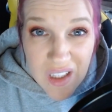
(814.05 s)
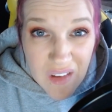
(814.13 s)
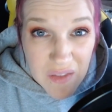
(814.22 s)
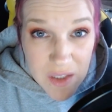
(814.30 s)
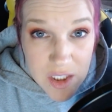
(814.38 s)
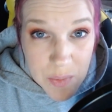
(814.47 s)
in
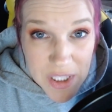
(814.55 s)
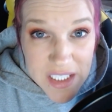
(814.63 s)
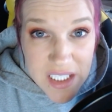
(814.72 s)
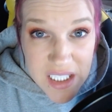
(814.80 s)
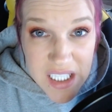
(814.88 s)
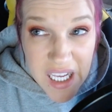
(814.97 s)
the first
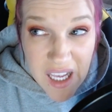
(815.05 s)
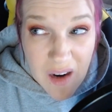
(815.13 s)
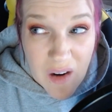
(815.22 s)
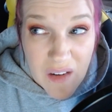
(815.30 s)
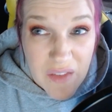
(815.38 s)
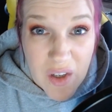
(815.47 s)
place to take
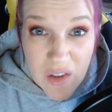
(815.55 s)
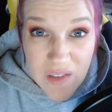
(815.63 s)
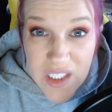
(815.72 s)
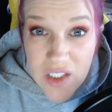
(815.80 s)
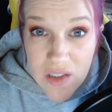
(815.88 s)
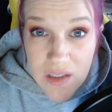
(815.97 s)
care of your
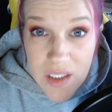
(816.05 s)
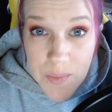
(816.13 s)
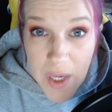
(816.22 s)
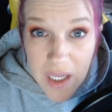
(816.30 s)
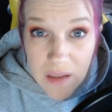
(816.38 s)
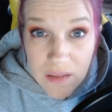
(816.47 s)
original
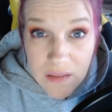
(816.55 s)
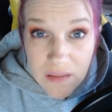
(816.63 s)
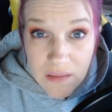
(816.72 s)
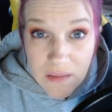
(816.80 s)
smile.